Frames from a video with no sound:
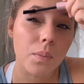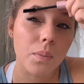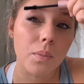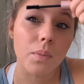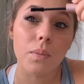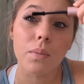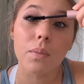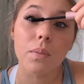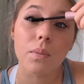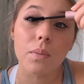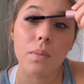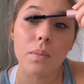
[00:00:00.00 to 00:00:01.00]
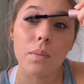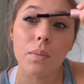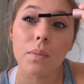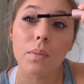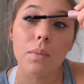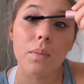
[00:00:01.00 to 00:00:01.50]

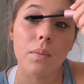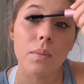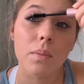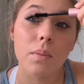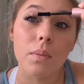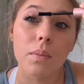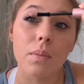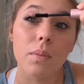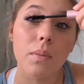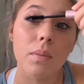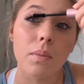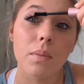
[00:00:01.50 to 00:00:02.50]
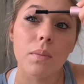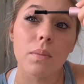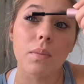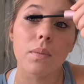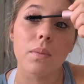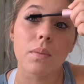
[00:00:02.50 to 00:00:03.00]

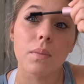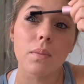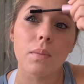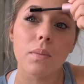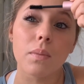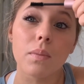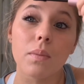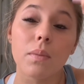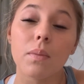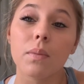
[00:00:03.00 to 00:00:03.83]
(no one is talking)